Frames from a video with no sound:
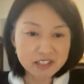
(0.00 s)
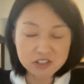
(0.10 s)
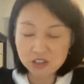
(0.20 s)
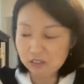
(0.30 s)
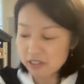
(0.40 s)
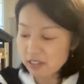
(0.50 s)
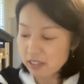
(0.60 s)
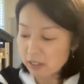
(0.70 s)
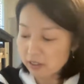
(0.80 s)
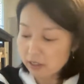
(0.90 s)
and the soloist
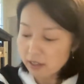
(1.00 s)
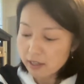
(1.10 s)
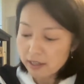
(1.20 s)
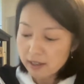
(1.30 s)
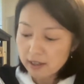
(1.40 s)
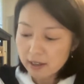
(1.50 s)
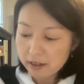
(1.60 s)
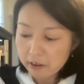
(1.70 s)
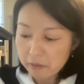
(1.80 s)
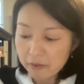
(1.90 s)
together.
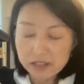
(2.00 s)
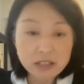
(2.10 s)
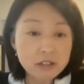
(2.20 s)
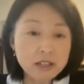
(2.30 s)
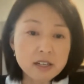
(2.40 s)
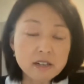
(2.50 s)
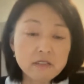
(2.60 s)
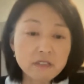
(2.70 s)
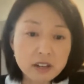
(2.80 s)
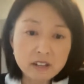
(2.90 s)
um, but he created
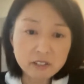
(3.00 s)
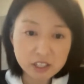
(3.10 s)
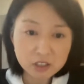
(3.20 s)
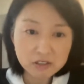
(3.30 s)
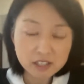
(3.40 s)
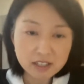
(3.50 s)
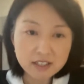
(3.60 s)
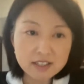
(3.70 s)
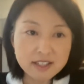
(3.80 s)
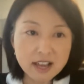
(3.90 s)
a very, very
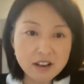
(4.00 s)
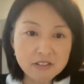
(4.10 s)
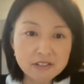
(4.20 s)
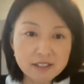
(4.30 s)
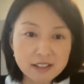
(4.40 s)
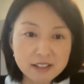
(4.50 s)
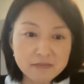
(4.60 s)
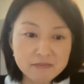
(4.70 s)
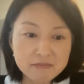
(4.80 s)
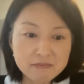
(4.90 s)
unique sound that
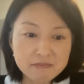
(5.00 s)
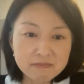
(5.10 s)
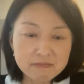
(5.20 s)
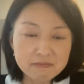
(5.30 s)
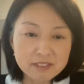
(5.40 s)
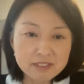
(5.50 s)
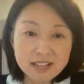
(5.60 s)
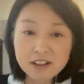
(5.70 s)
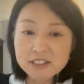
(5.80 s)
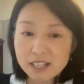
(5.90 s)

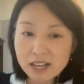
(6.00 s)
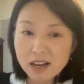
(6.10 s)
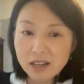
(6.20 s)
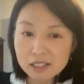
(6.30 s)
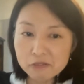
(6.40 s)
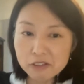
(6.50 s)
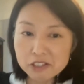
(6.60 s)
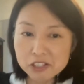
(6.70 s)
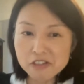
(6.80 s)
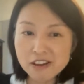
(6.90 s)
sounds like
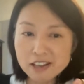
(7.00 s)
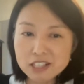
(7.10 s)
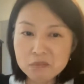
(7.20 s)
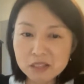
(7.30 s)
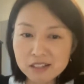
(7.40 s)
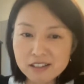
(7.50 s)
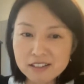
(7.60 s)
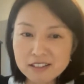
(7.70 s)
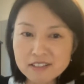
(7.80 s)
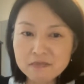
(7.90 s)
Hollywood to us
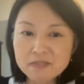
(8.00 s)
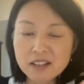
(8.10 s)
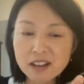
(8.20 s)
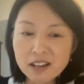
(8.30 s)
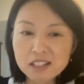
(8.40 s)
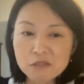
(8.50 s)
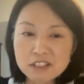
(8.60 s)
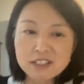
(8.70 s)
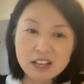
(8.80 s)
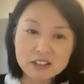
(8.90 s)
because
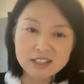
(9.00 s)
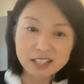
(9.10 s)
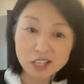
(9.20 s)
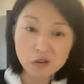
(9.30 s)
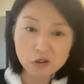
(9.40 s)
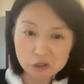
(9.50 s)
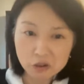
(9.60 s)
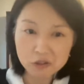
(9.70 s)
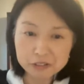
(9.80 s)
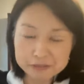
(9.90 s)
Hollywood sounds like
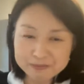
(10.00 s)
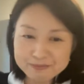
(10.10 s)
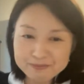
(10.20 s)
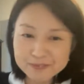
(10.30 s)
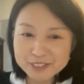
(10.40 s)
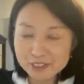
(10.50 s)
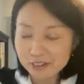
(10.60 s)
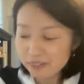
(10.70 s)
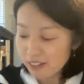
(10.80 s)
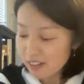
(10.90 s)
Korngold.
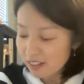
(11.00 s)
So,